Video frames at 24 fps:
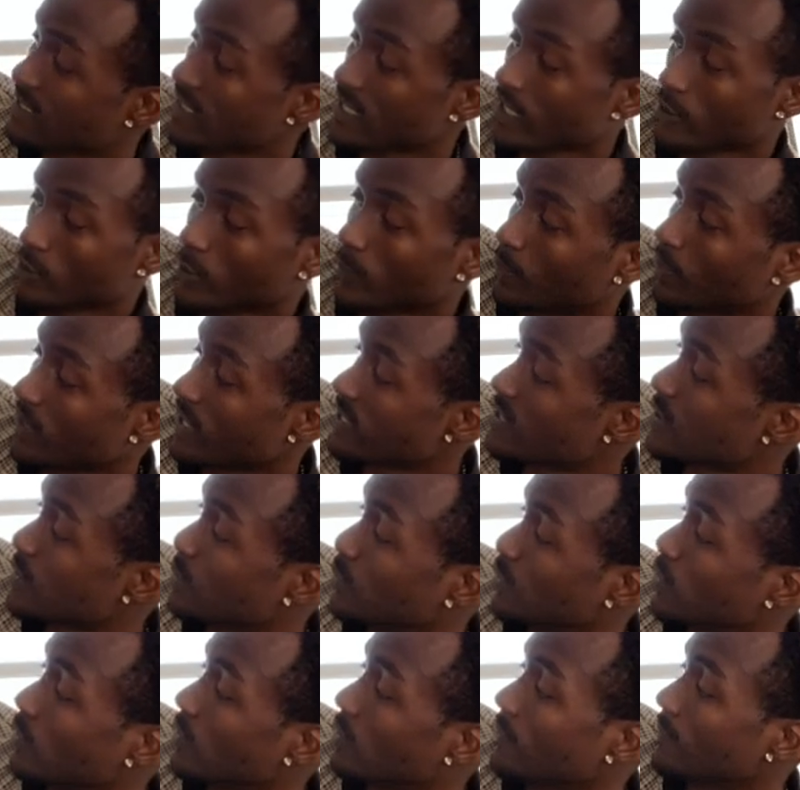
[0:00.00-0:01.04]

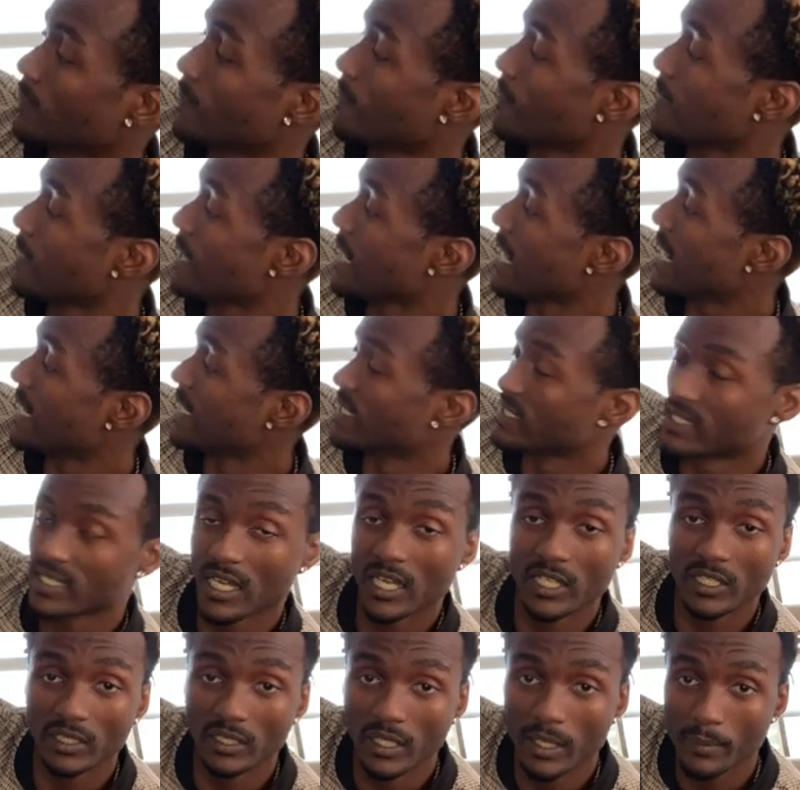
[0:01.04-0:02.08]
irreplaceable and it's
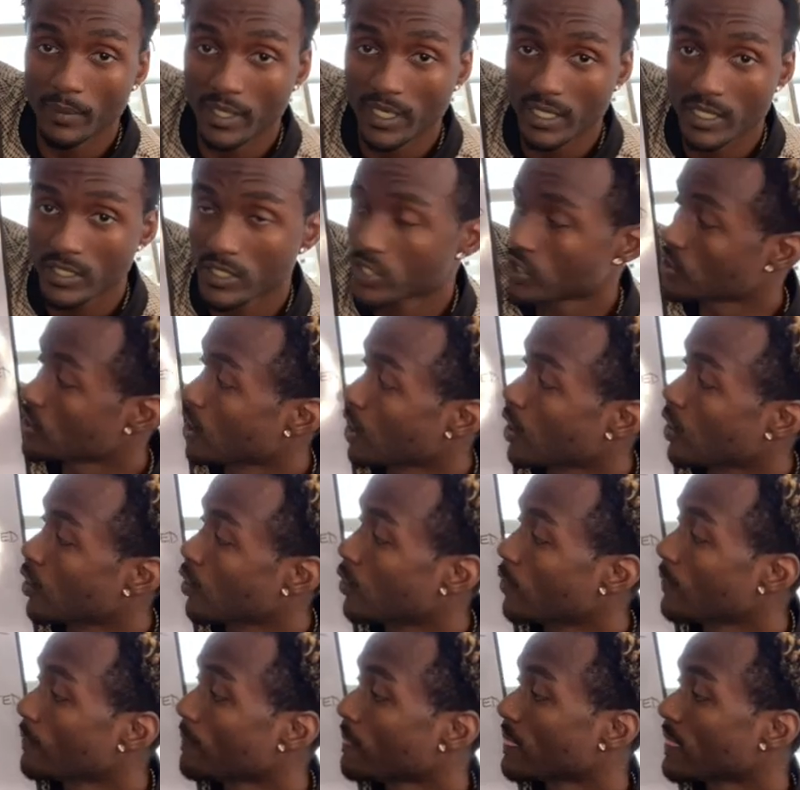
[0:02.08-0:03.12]
unlimited.
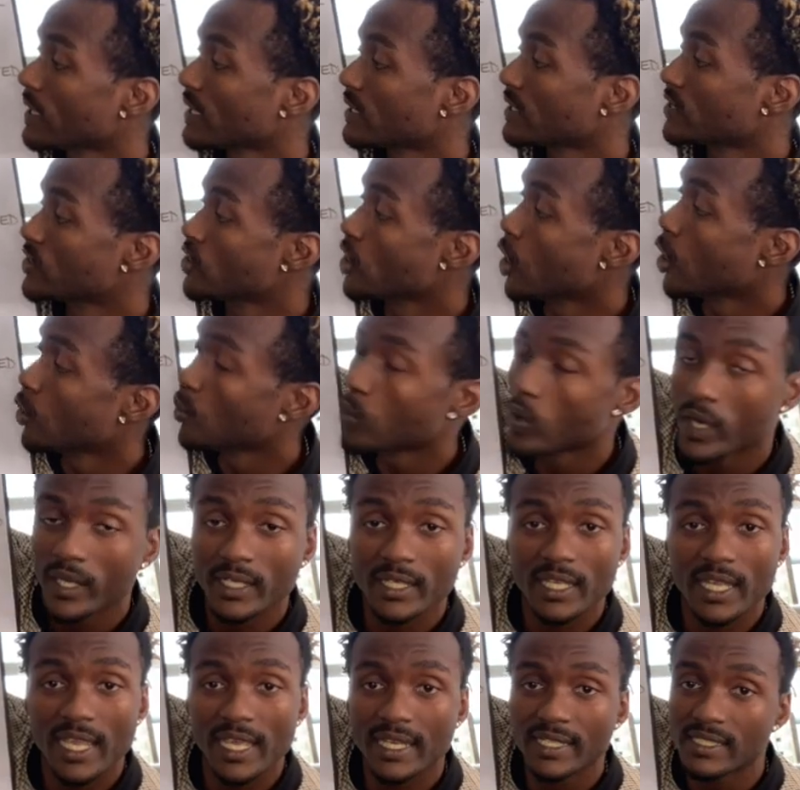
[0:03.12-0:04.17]
So no one
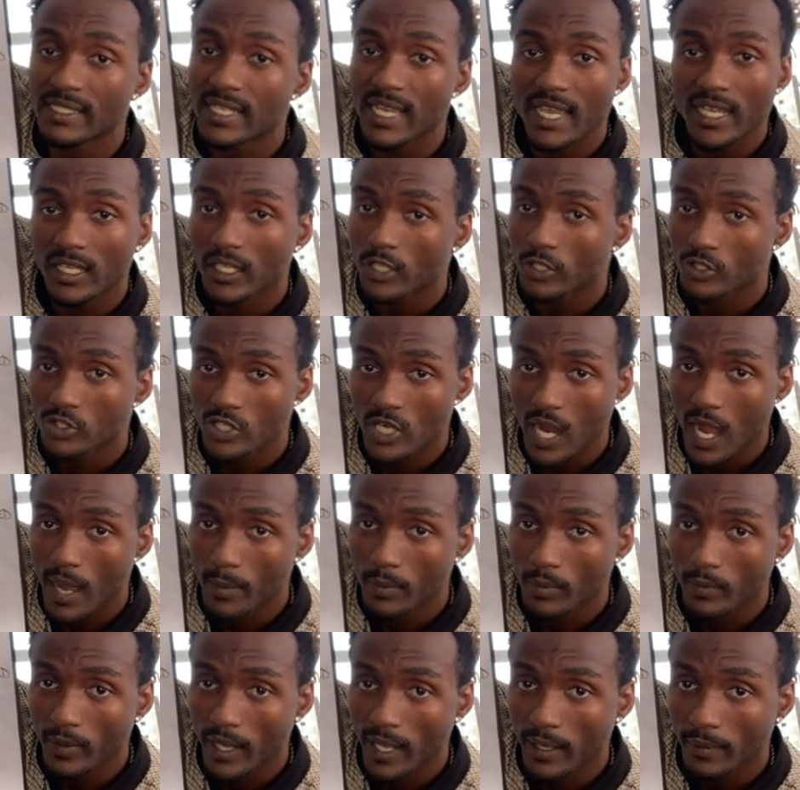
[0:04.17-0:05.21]
can take your job
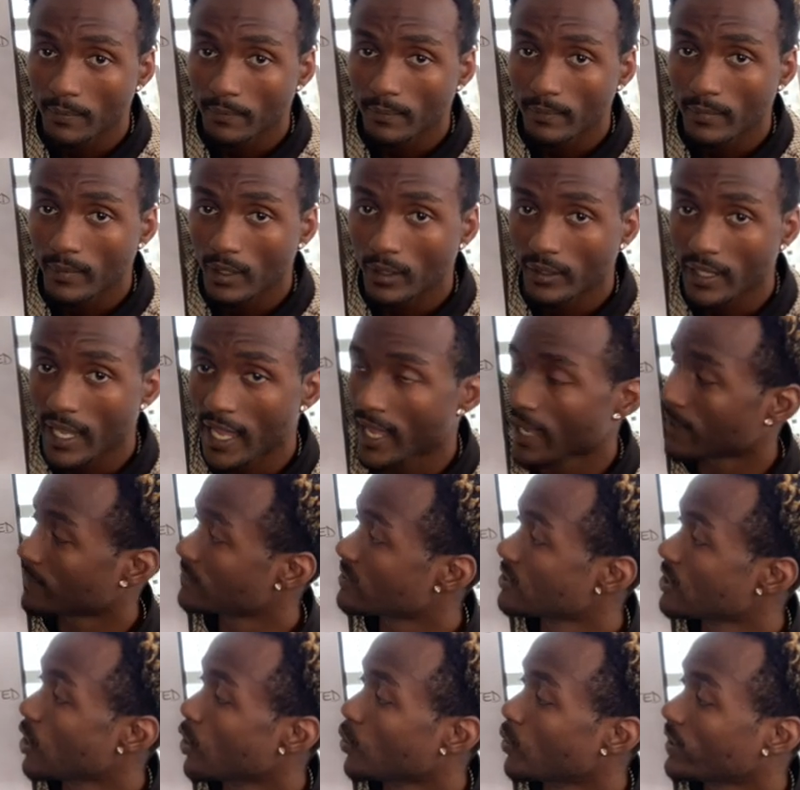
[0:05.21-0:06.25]
away. Okay,
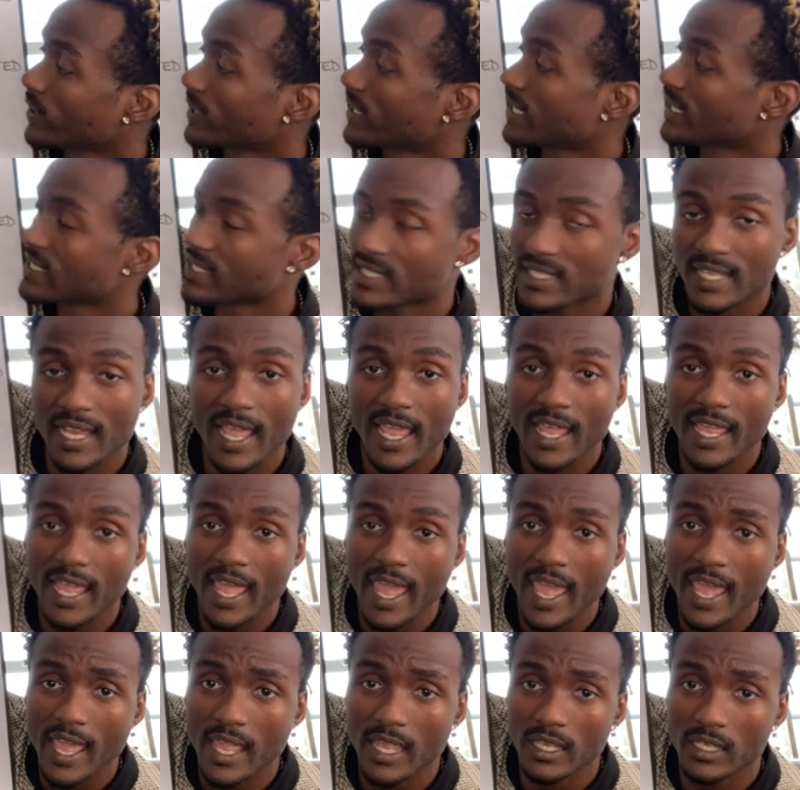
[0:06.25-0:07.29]
no one can say,
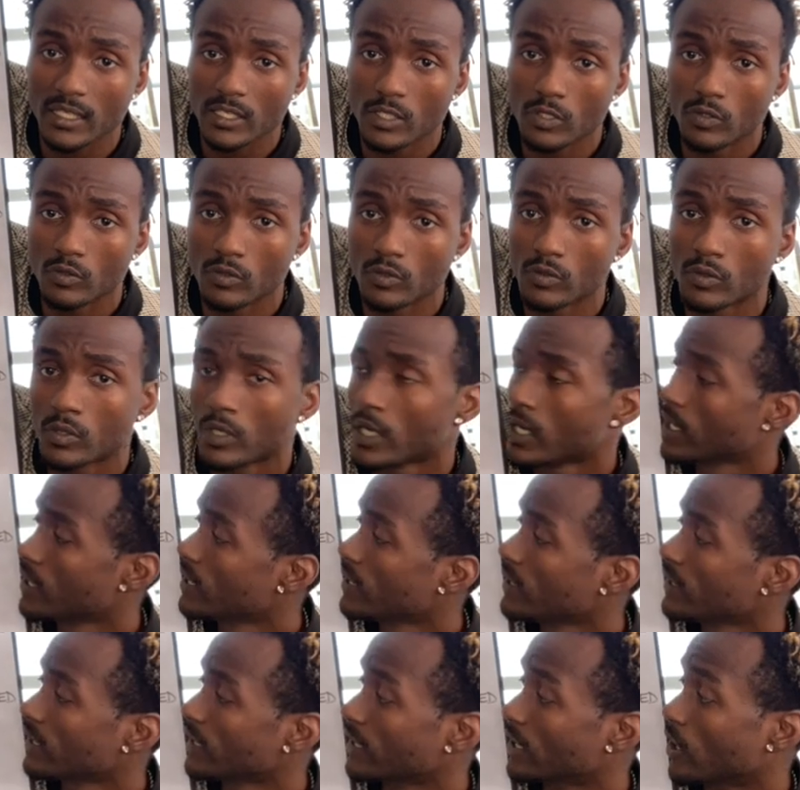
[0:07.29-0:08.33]
hey,
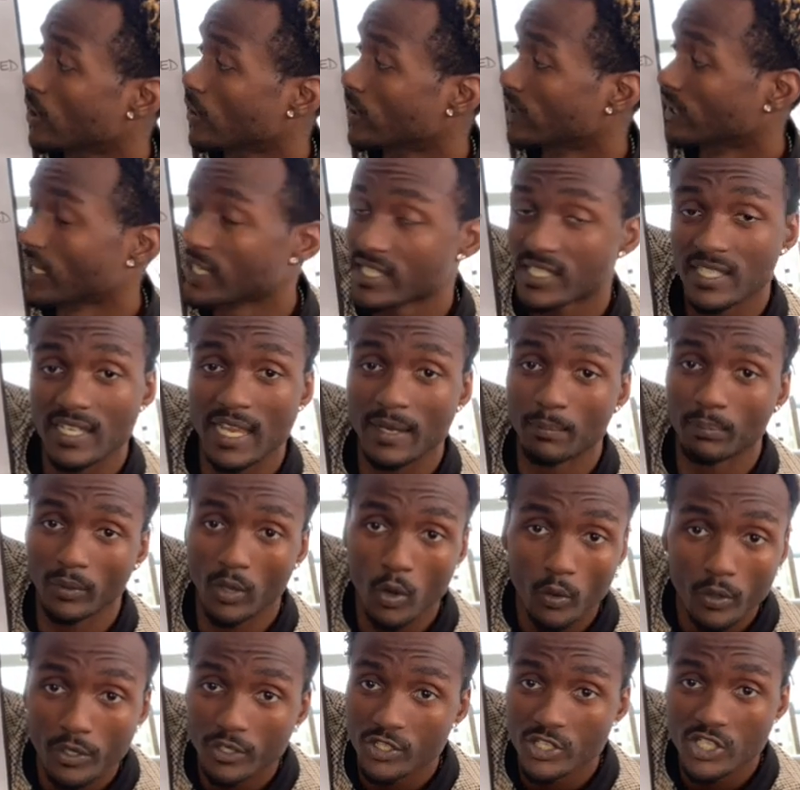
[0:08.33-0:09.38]
unless like
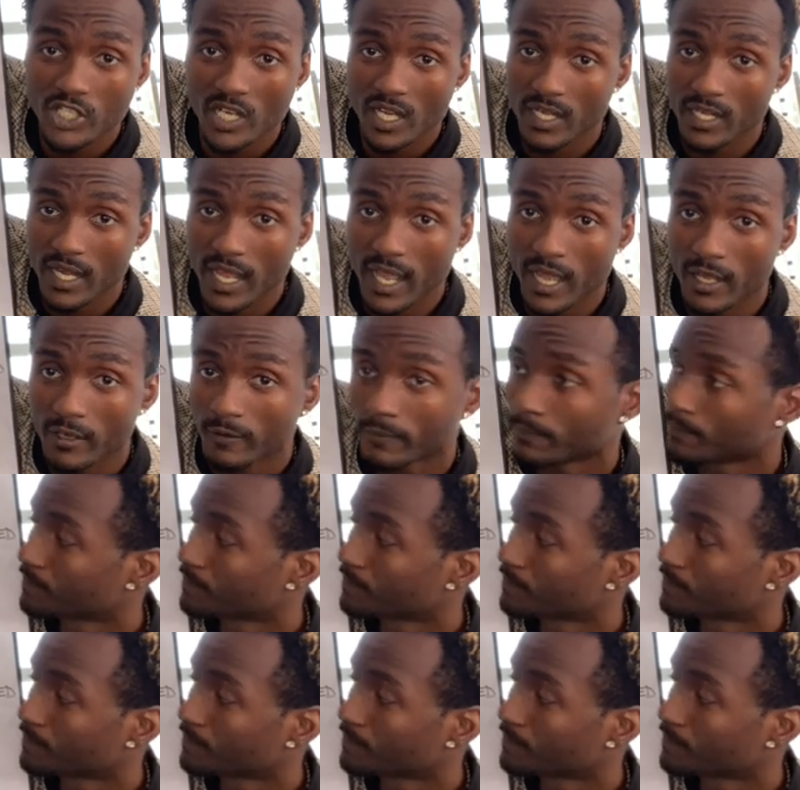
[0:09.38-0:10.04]
brokers shut down